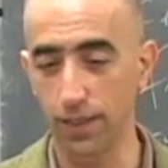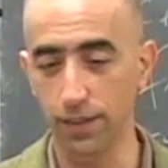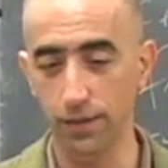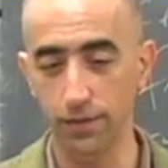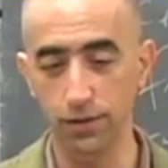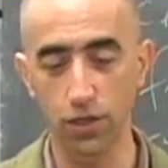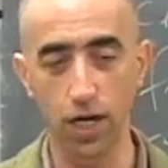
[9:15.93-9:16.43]
I
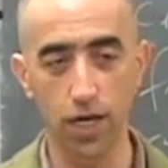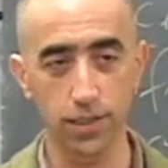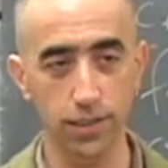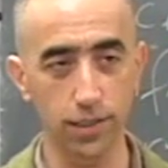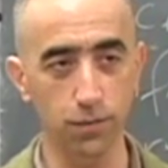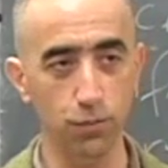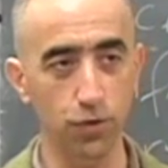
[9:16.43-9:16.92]

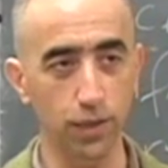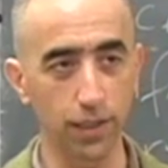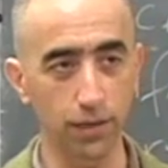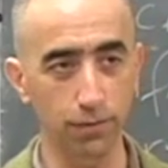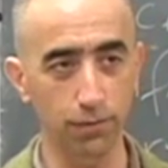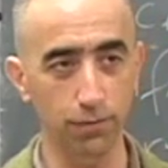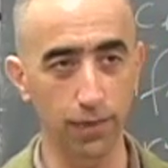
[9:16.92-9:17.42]
lost this book
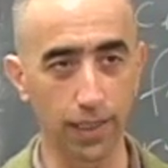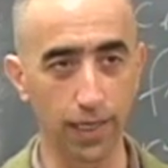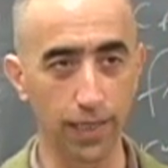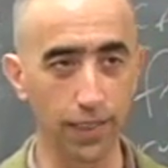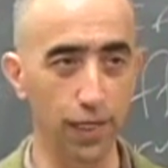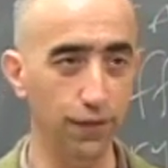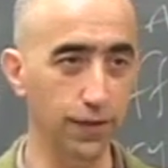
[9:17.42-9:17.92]
and
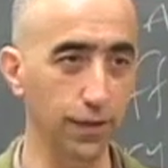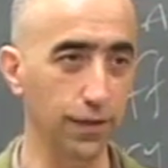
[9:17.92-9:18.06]
I left